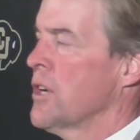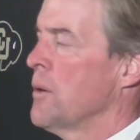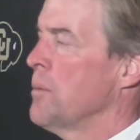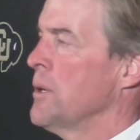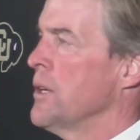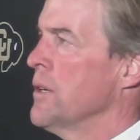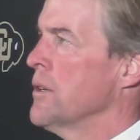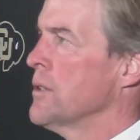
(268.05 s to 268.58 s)

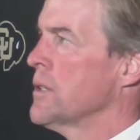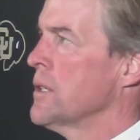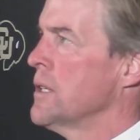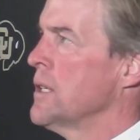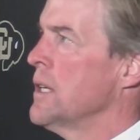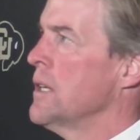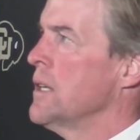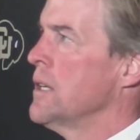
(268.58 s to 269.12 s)
couple years,
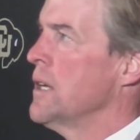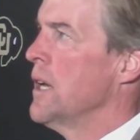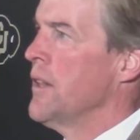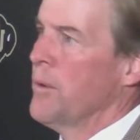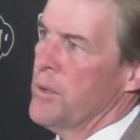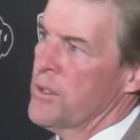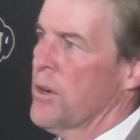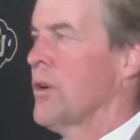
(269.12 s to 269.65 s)

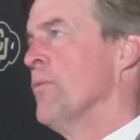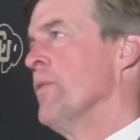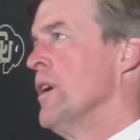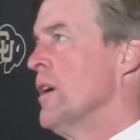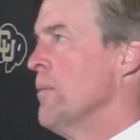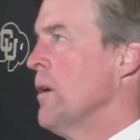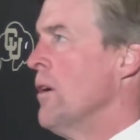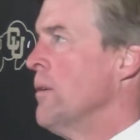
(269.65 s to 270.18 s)
and then we started
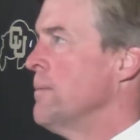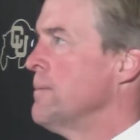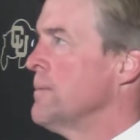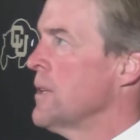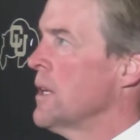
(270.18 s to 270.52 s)
winning them all.